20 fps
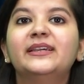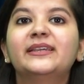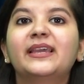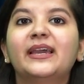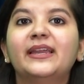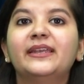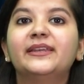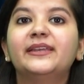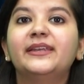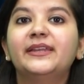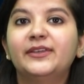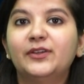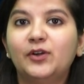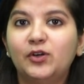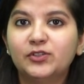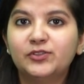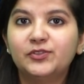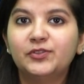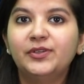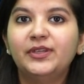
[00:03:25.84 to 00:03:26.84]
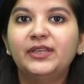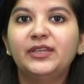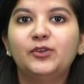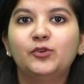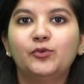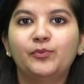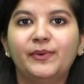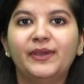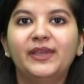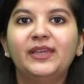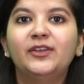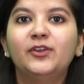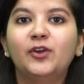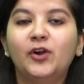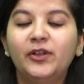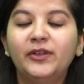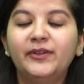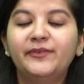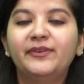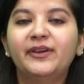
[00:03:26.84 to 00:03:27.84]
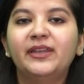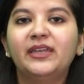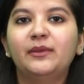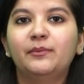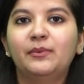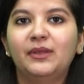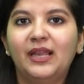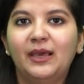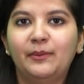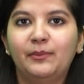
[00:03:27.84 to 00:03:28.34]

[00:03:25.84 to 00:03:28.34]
Candidate also need to pay non-refundable